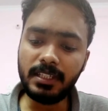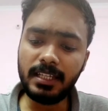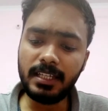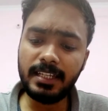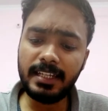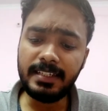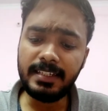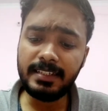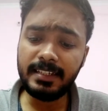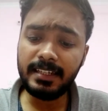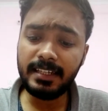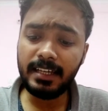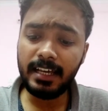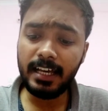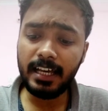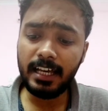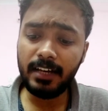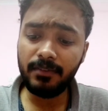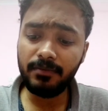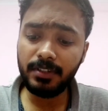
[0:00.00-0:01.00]
let's say I
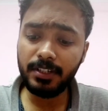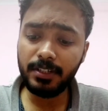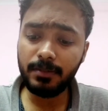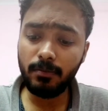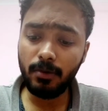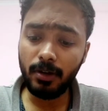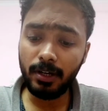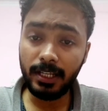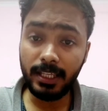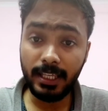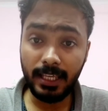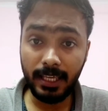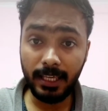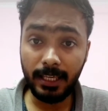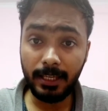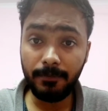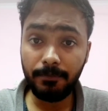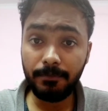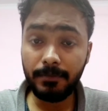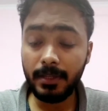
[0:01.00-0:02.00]
have this body
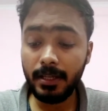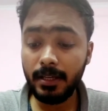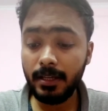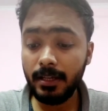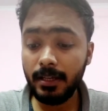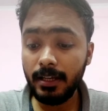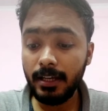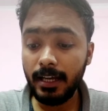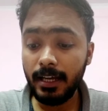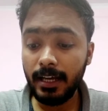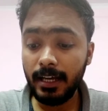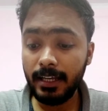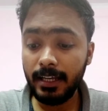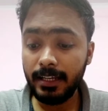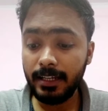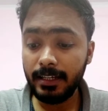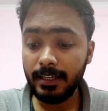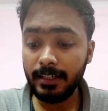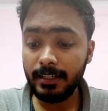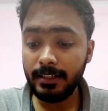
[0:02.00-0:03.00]
A
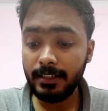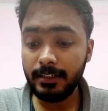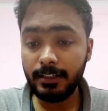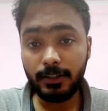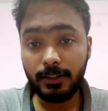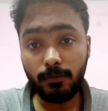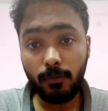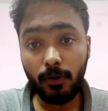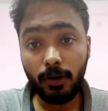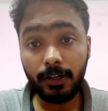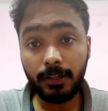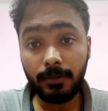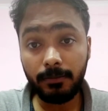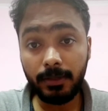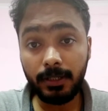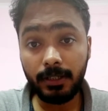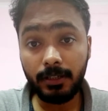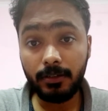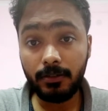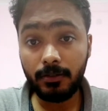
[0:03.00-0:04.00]
and this body B,